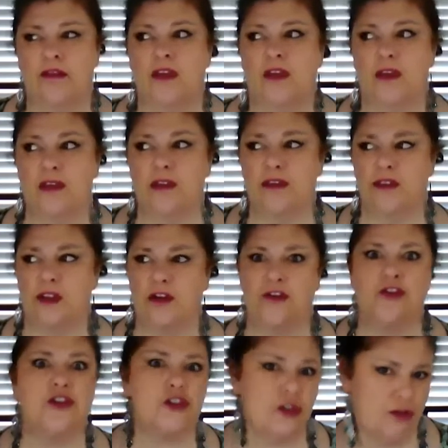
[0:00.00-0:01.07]

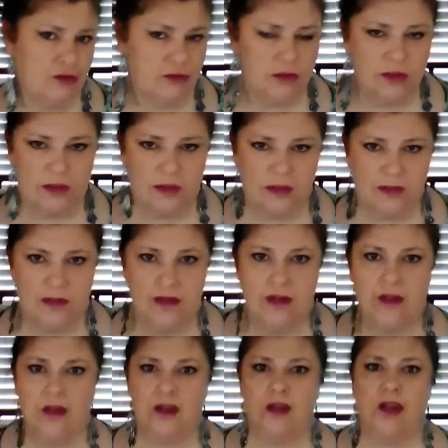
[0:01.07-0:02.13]
their shoes
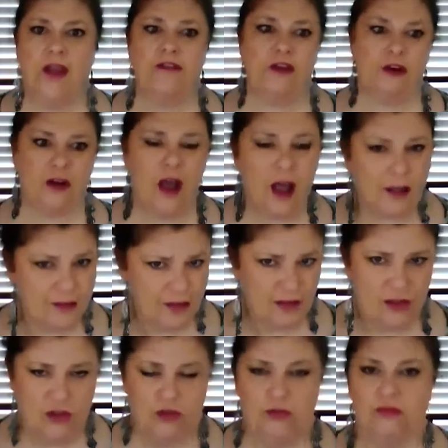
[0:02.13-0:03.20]
and their
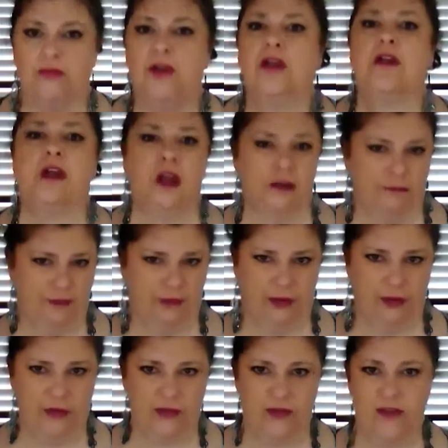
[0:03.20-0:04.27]
costume come
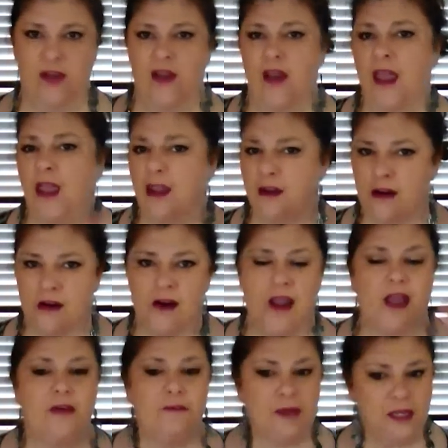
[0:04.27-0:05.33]
first. Hair,
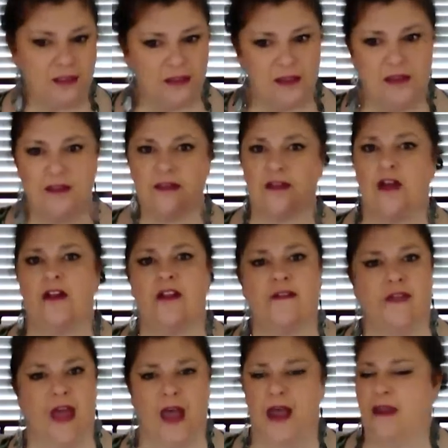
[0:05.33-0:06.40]
headpieces, all
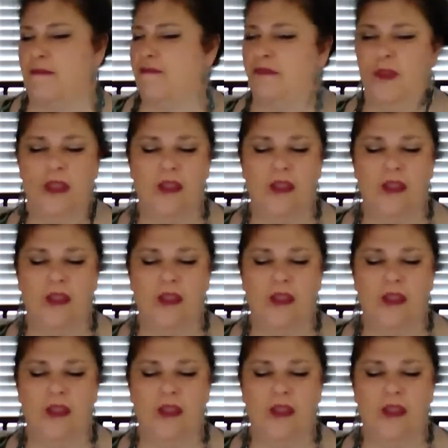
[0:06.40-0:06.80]
of that